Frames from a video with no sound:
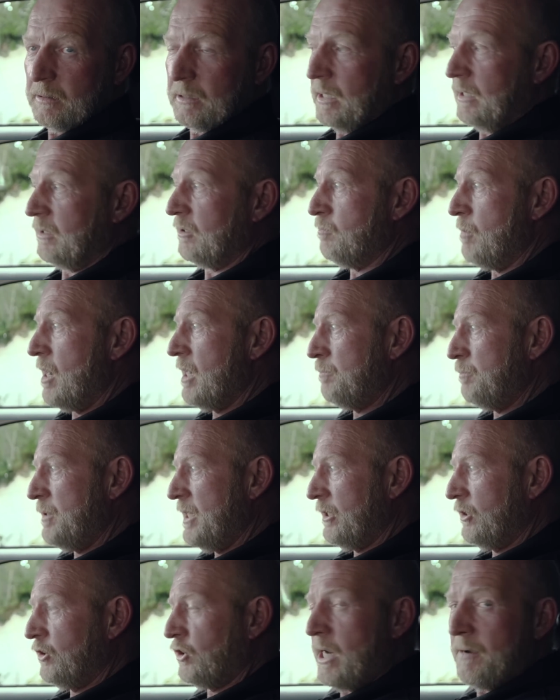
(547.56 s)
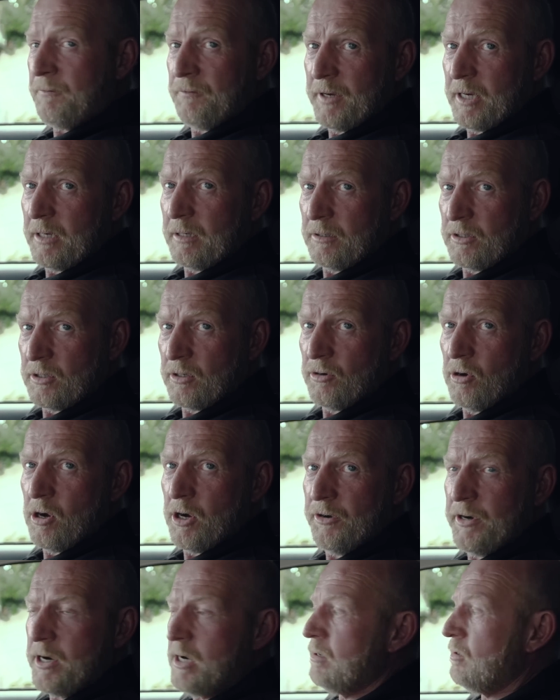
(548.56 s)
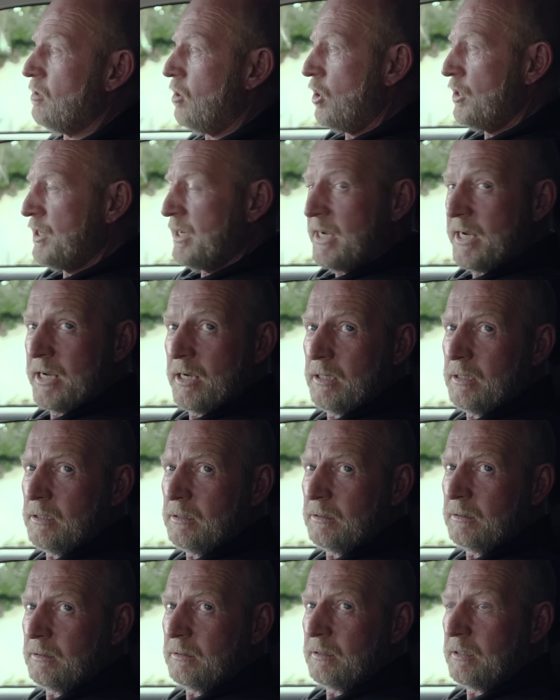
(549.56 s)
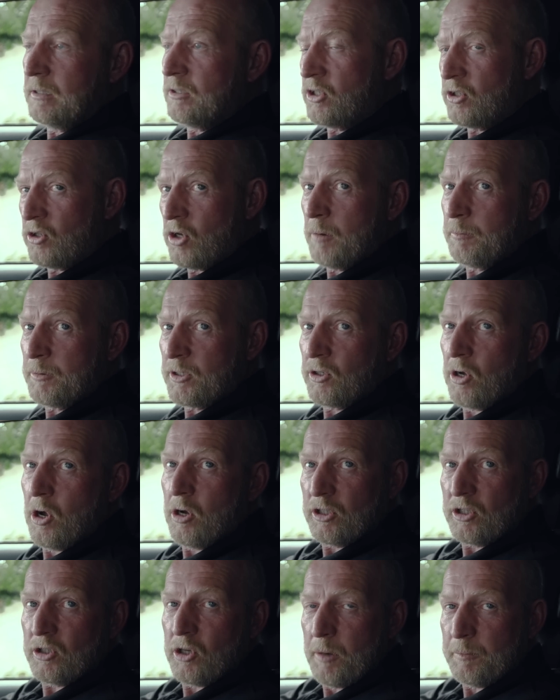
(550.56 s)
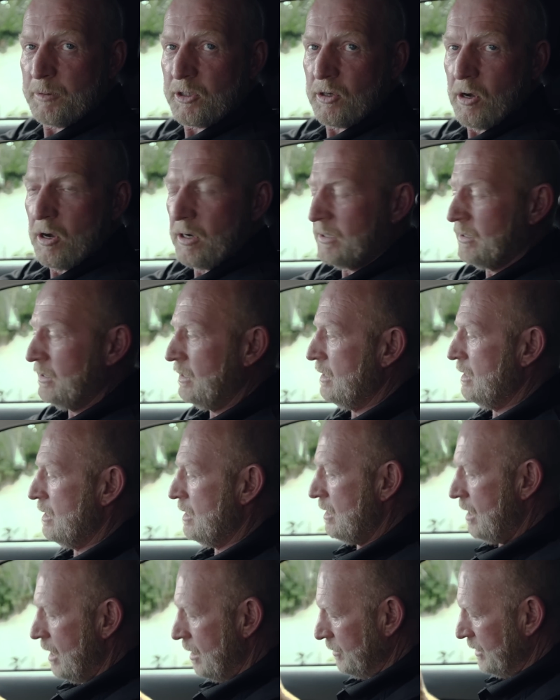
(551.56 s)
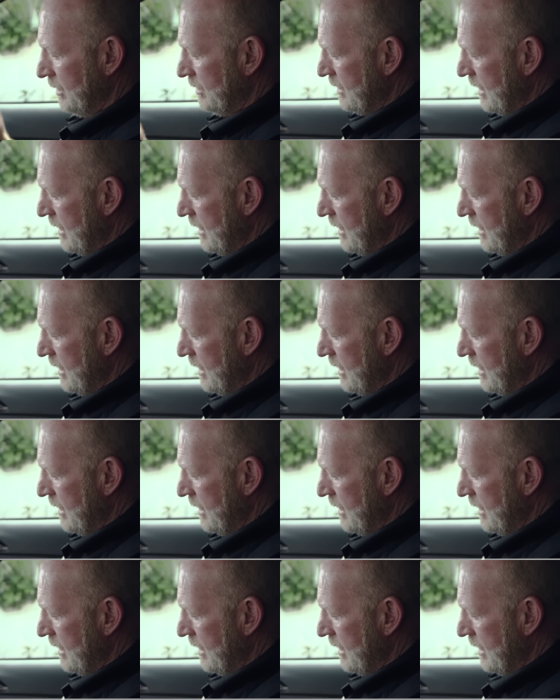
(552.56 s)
It might be a traffic scenario on a hill, stop, start, stop, start. I'm going to